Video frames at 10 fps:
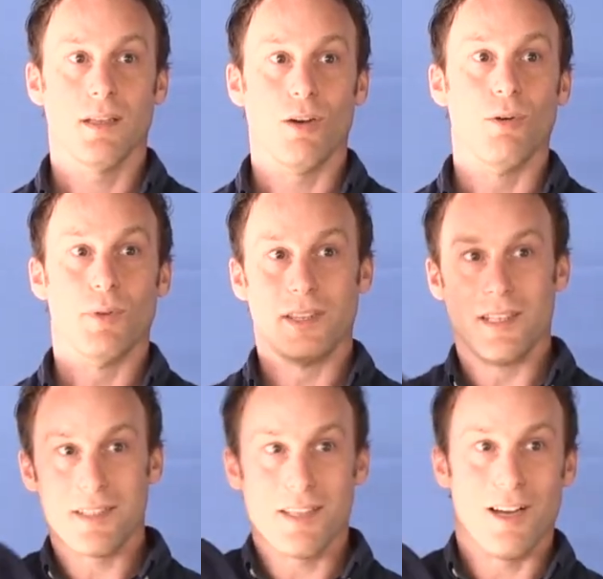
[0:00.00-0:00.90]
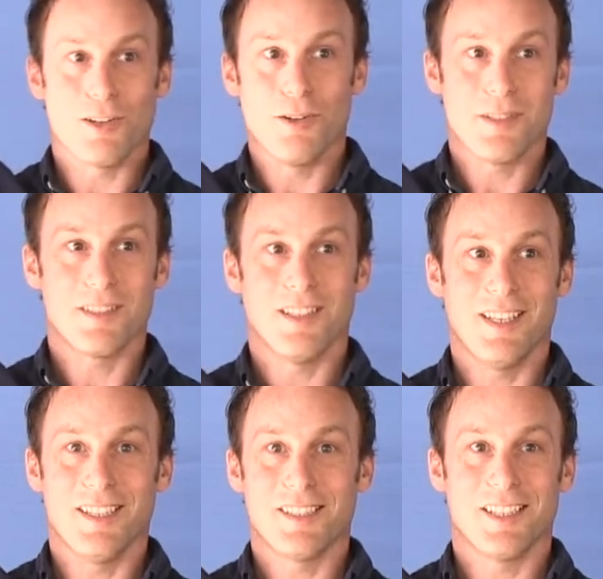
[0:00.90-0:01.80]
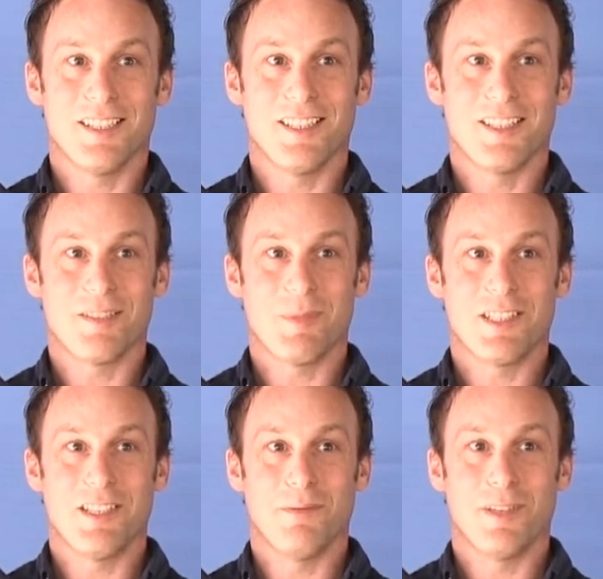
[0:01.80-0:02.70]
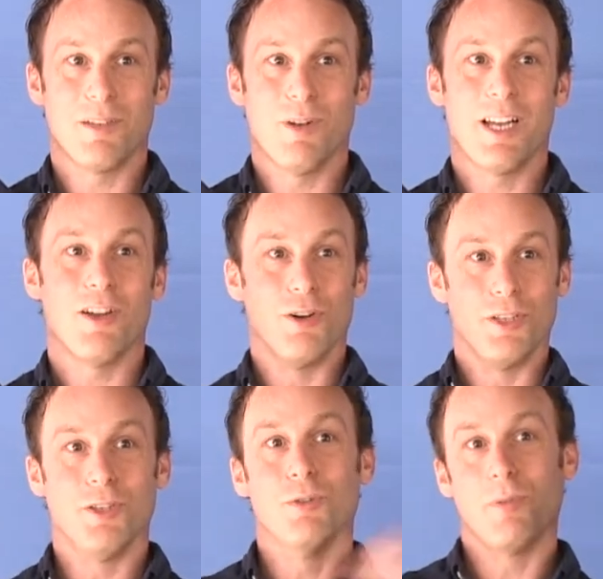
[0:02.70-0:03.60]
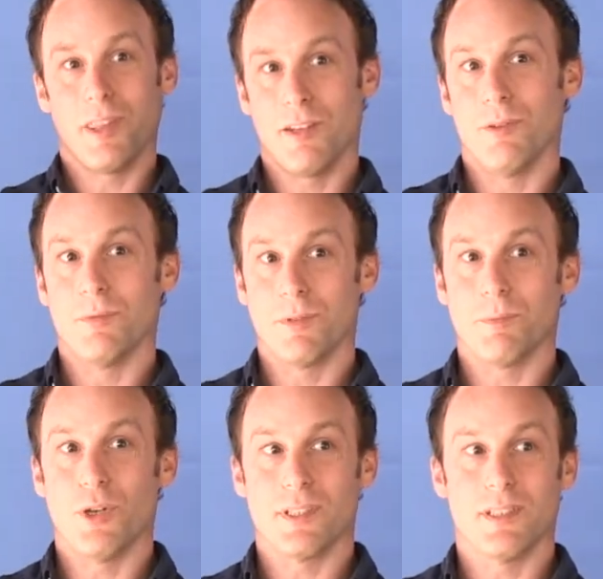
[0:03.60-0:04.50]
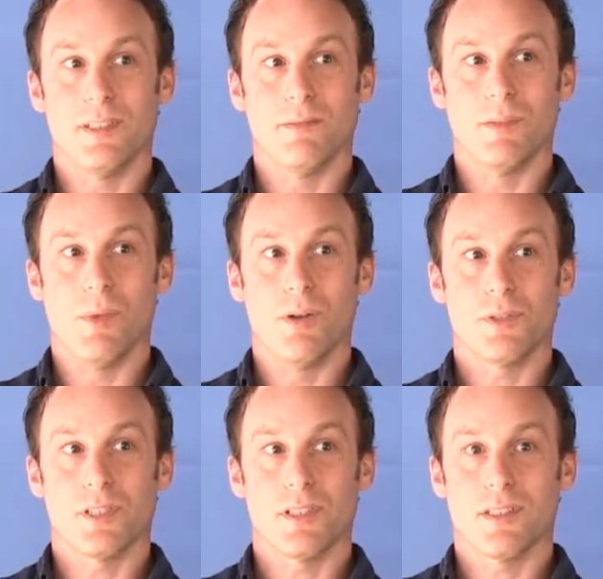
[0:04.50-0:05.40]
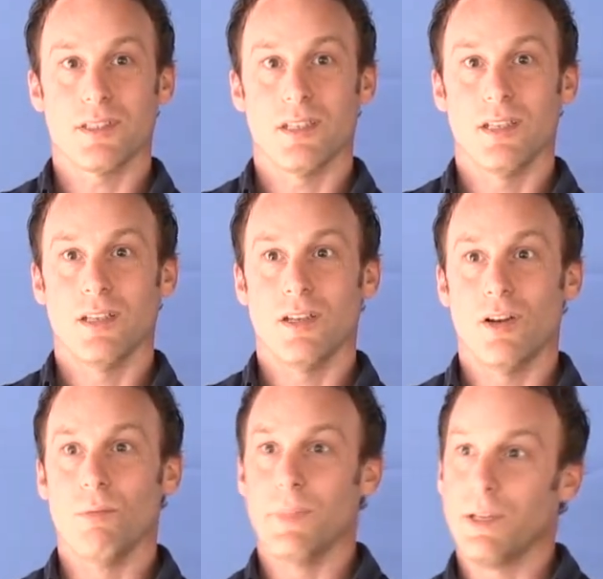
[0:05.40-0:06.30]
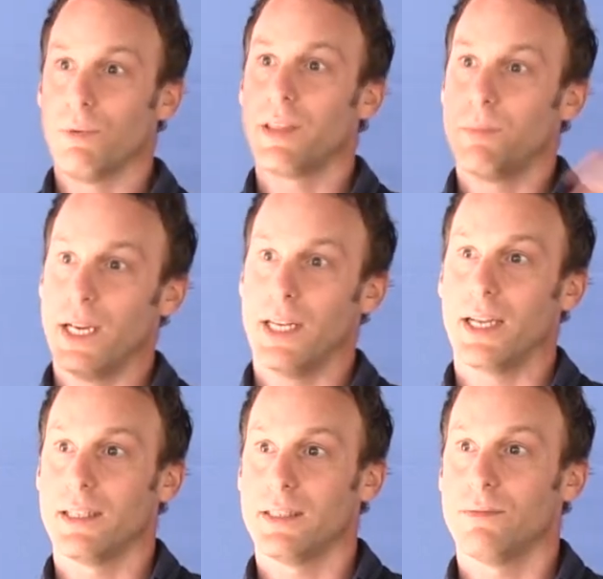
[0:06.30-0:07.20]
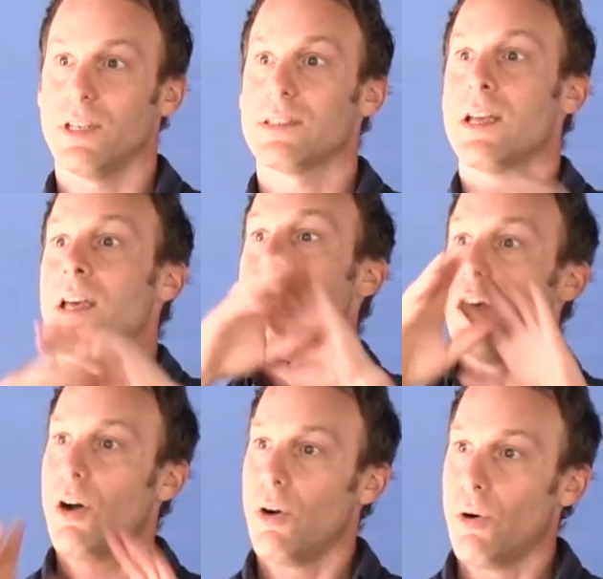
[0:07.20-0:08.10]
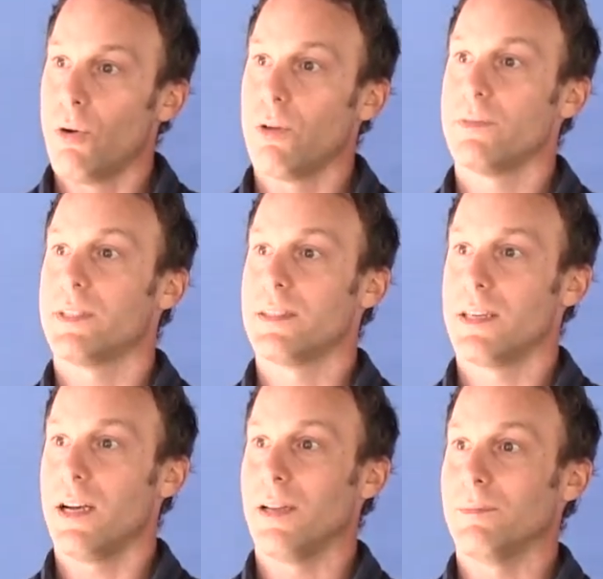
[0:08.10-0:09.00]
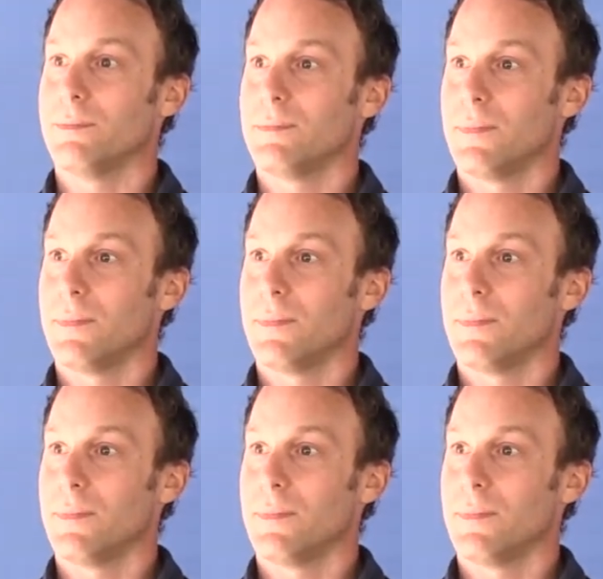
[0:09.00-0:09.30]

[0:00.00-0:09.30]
or with the star constellation in a specific way or you with your positive emotions or me with my negative ones, all of the time,